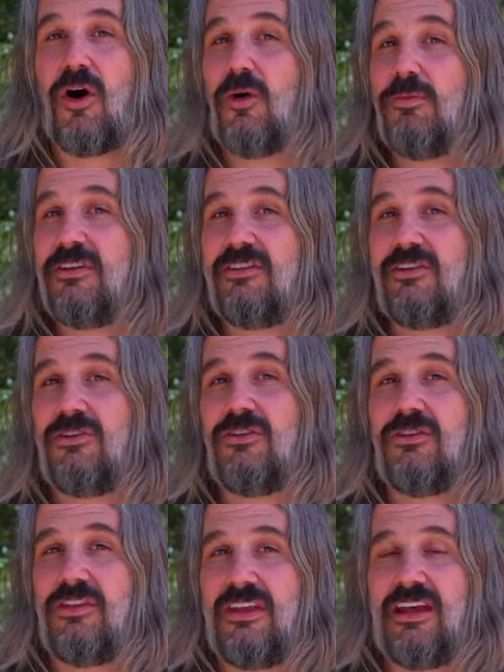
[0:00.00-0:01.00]

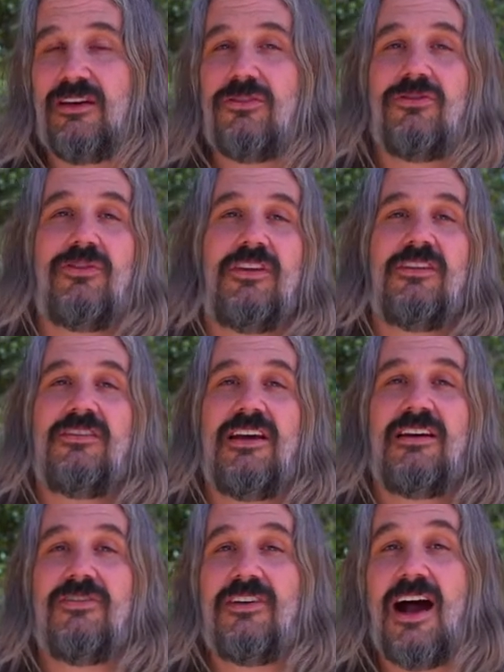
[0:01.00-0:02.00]
material things for the
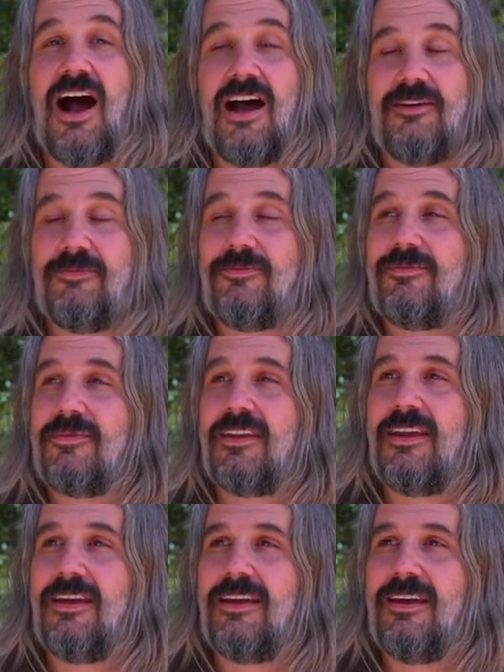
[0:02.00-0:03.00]
sake of God.
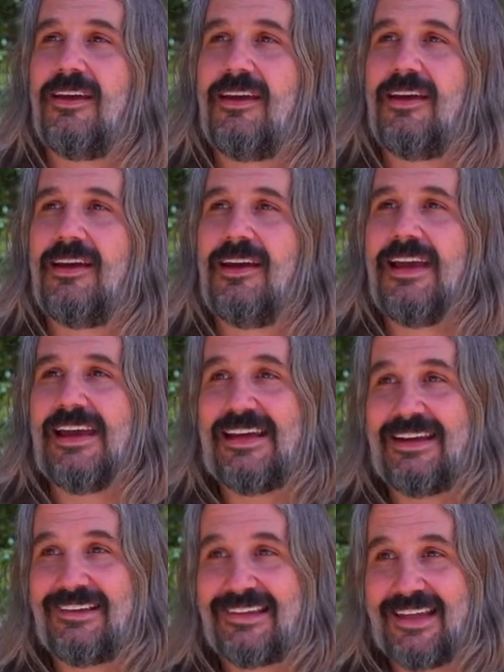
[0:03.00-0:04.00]
He
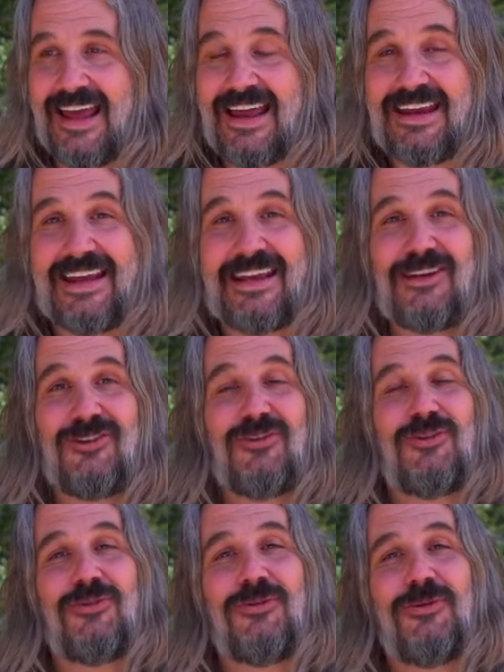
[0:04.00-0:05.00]
gets led
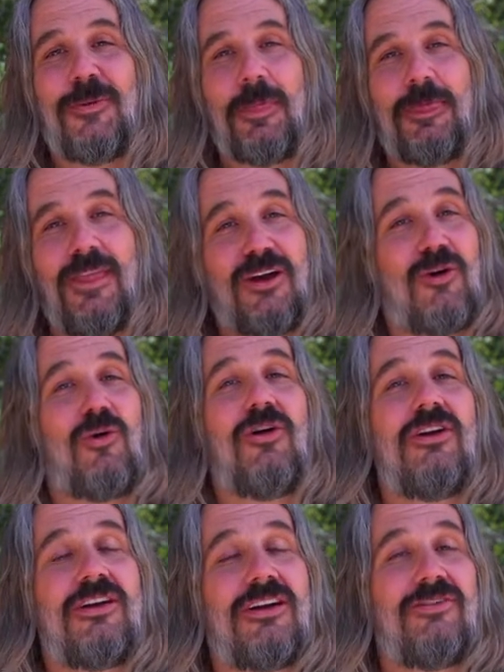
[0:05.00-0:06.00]
into the
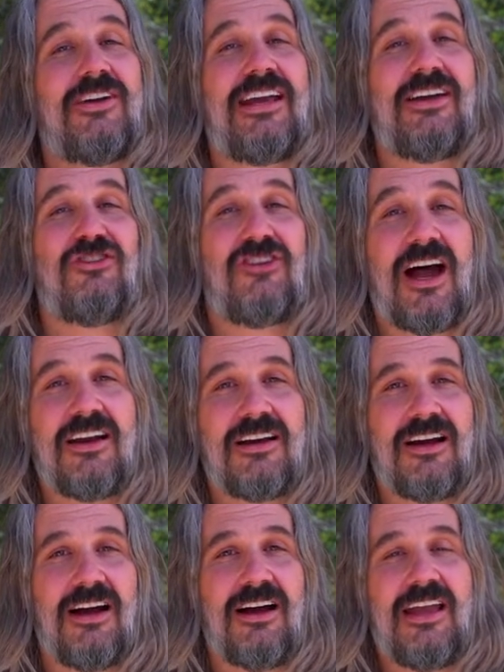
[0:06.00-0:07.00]
court of King
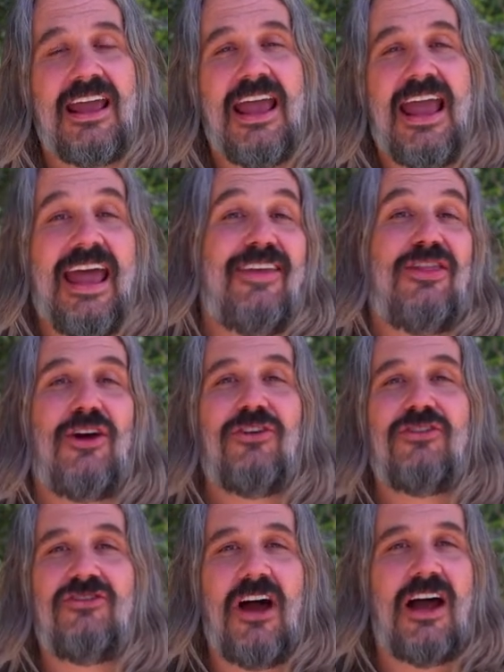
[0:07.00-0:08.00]
Janaka, and
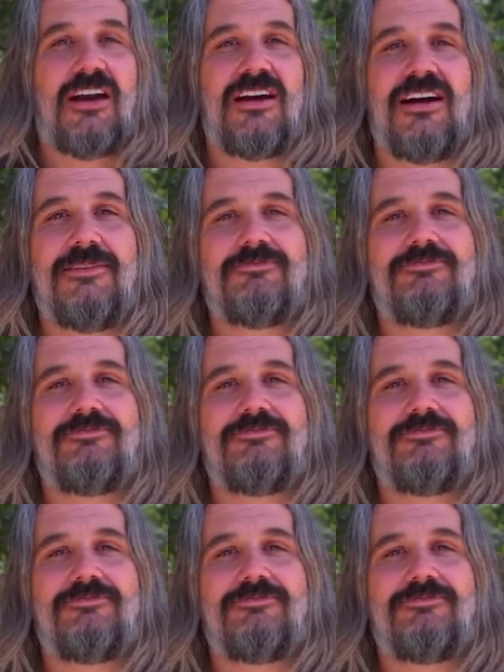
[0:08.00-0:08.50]
there's Janaka